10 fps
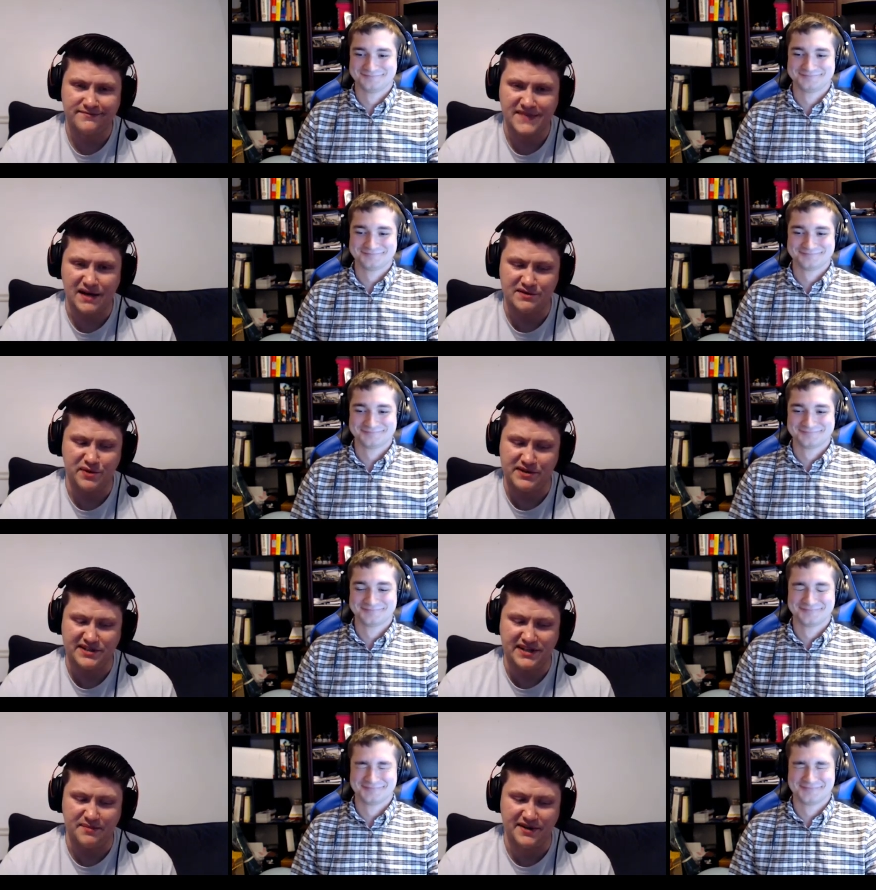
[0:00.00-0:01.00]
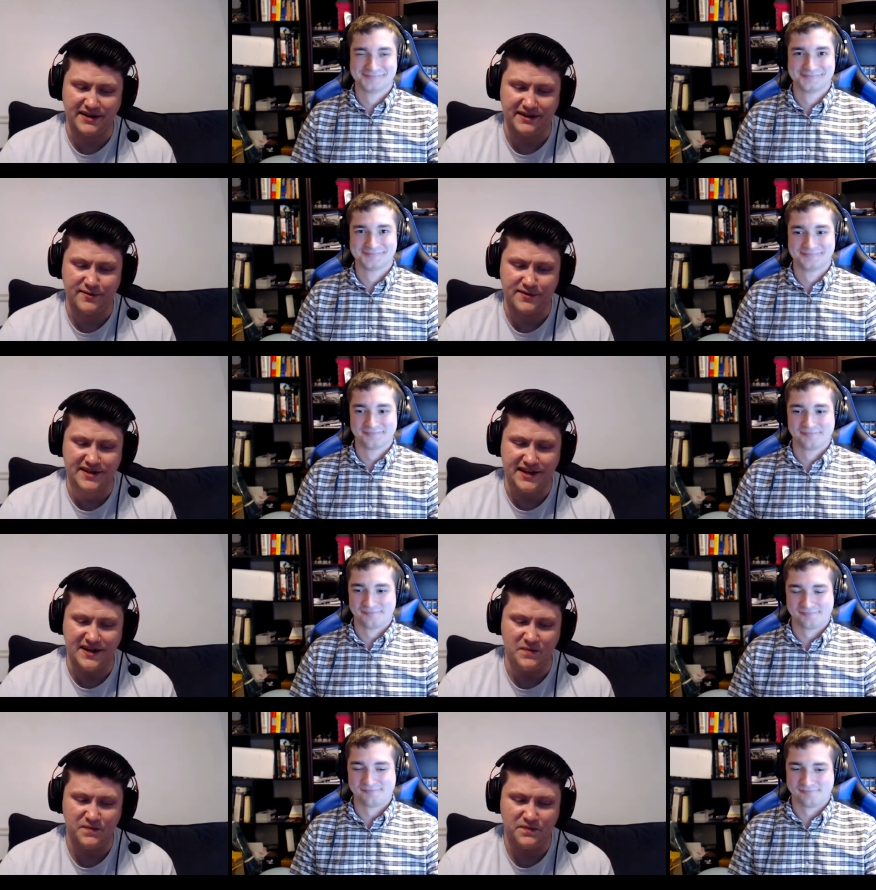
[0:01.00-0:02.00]
Speaker 1: I was pretty much top decking the rest of the
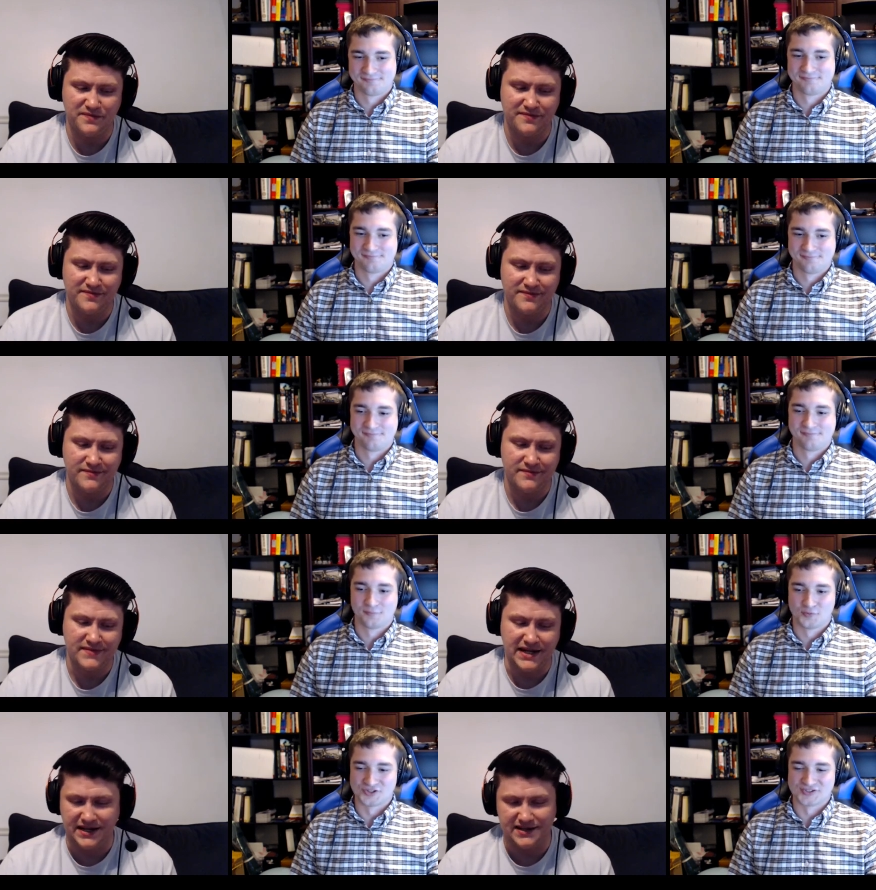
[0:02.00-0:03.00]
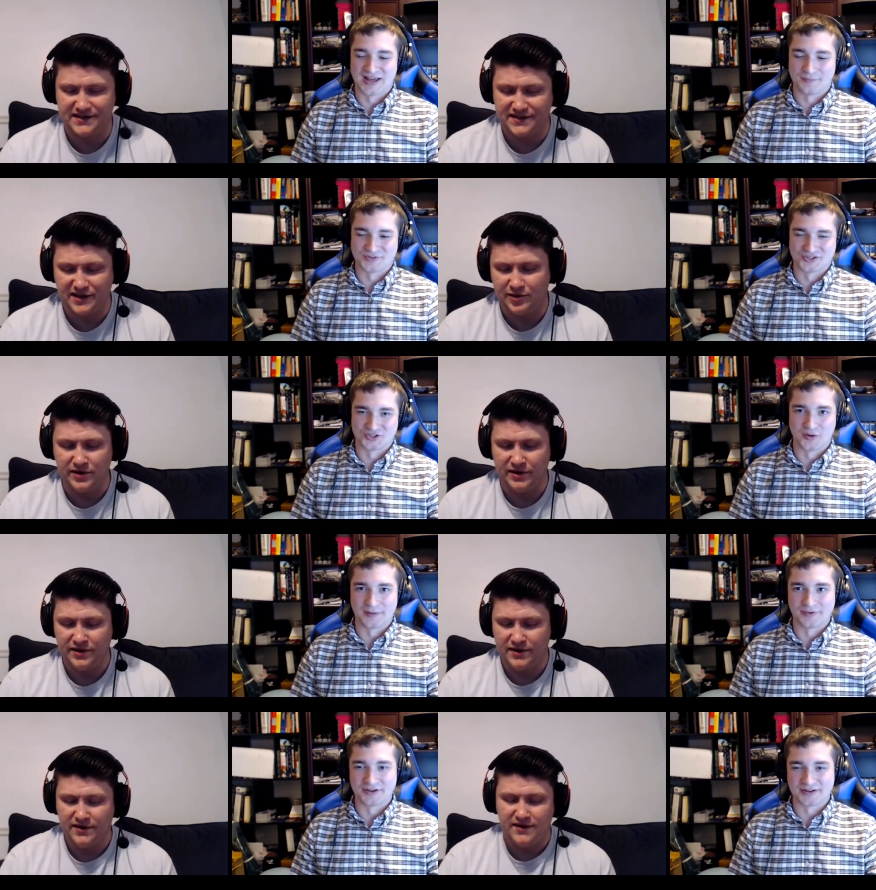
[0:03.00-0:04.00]
game. Which and he just like,
Speaker 2: you want to
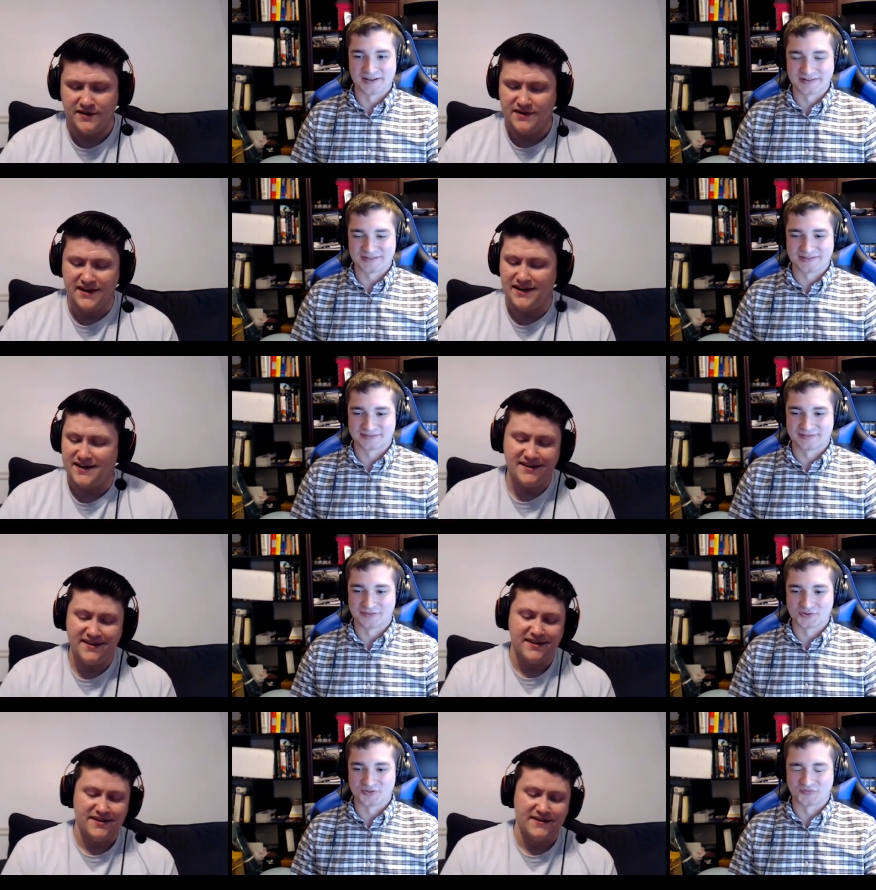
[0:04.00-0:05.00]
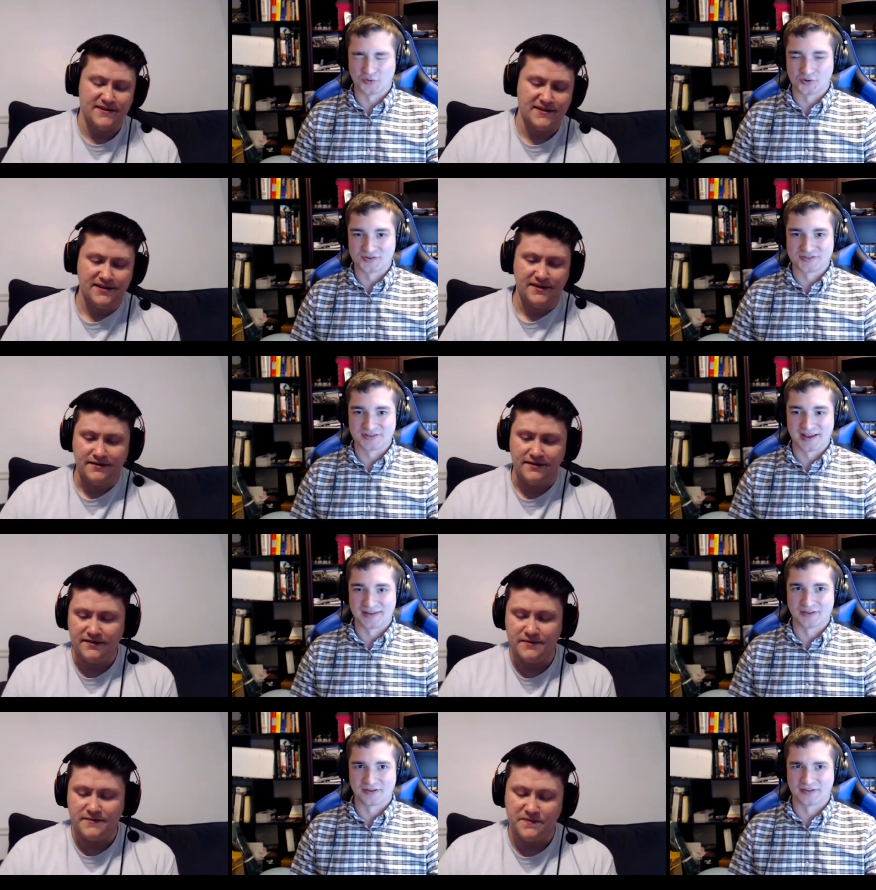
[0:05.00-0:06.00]
be in against yeah. those two forwards and the
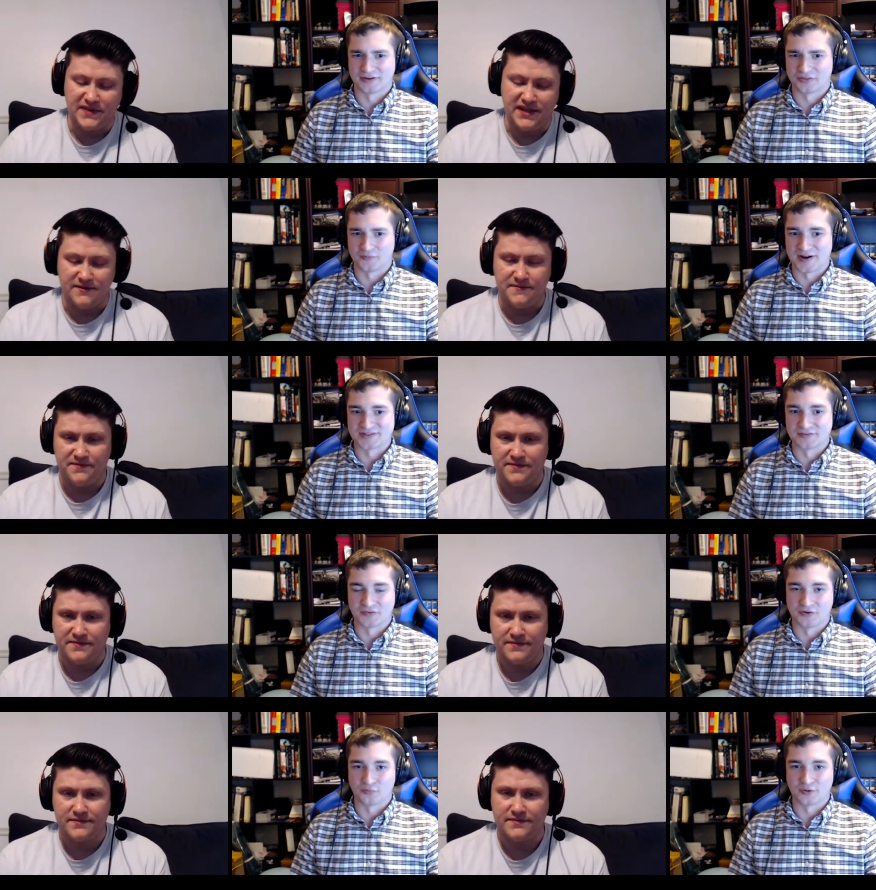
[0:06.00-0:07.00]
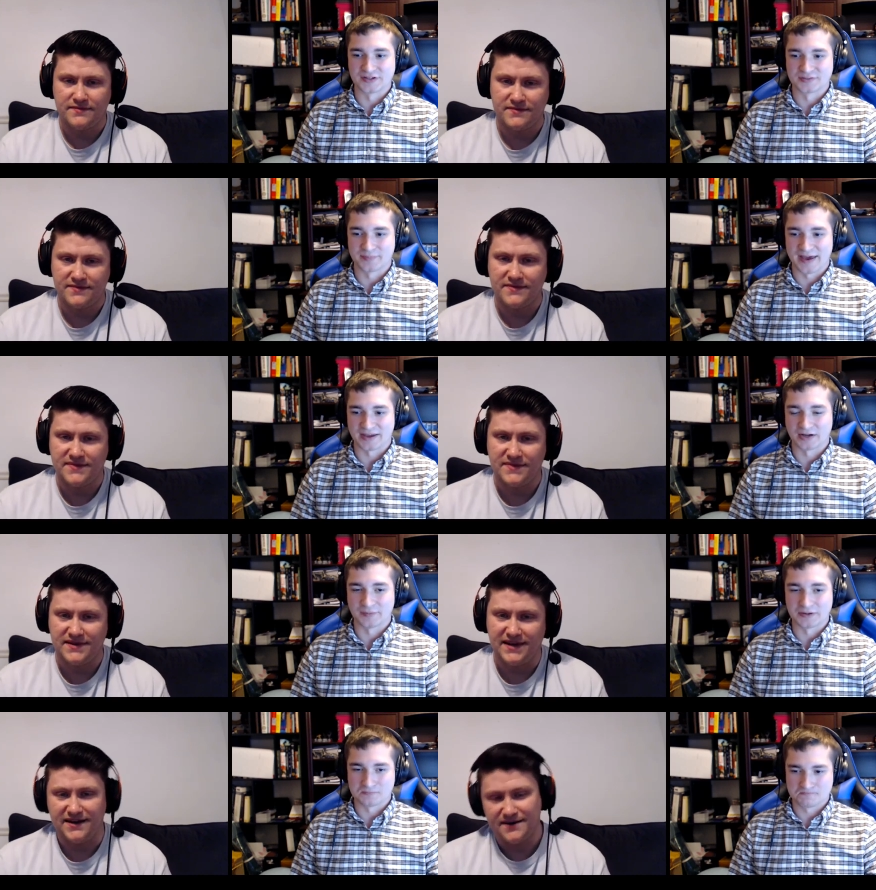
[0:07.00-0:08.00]
like the rest of Earthwind backing him up.
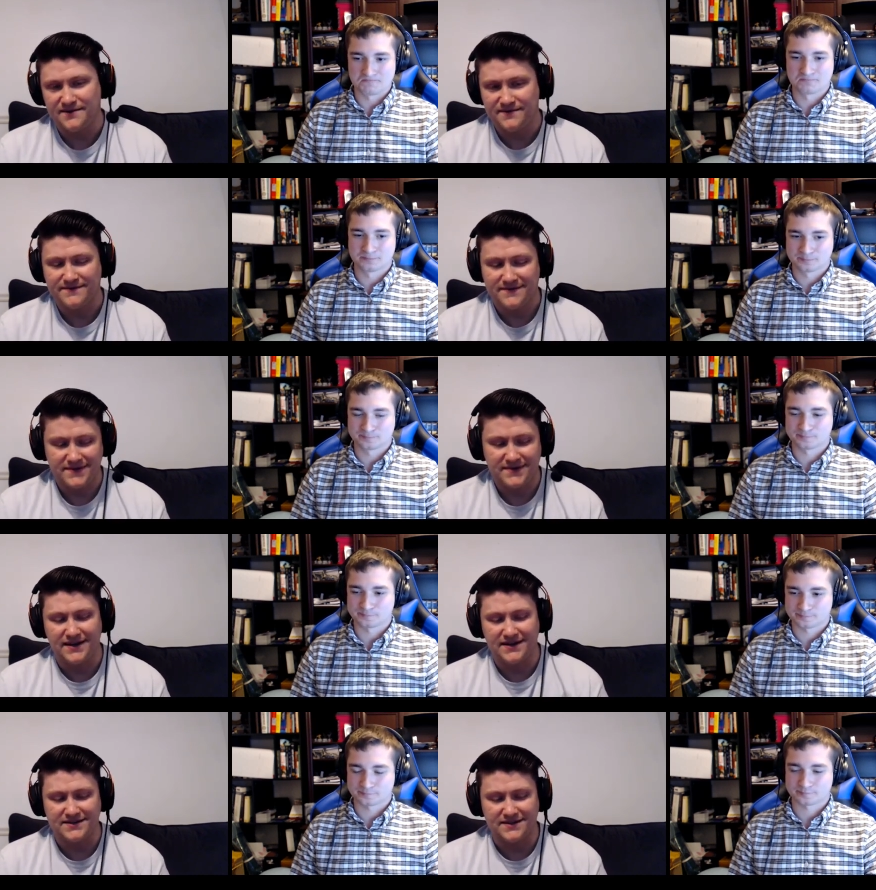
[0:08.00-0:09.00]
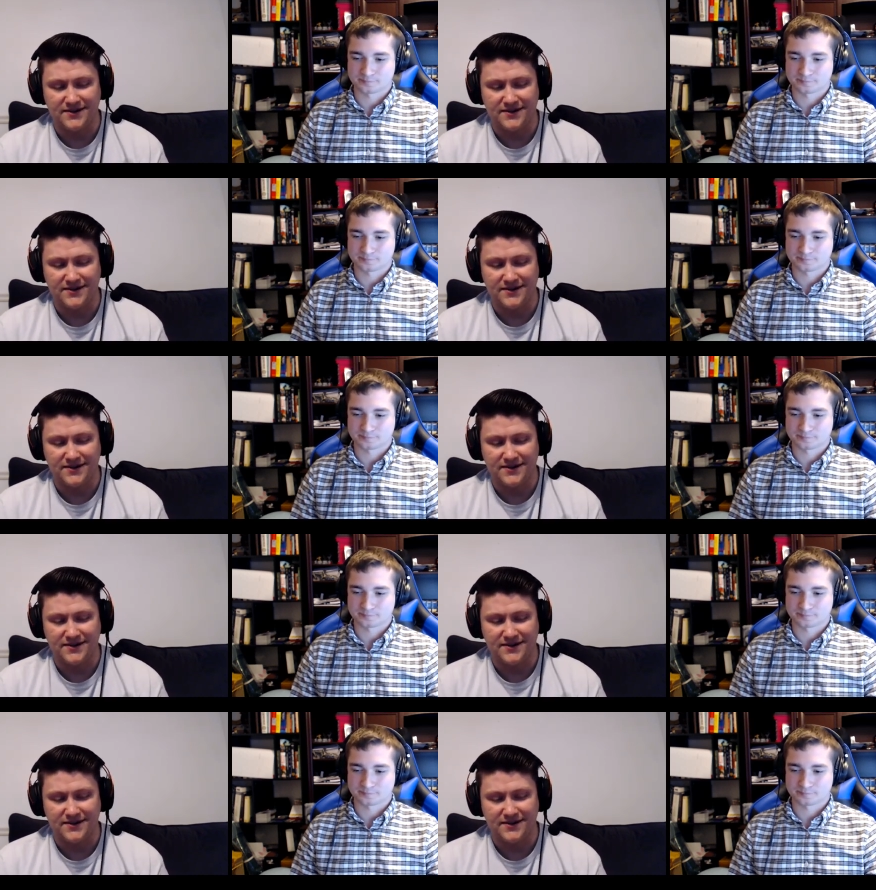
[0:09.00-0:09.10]
Yeah,
Speaker 1: yeah, so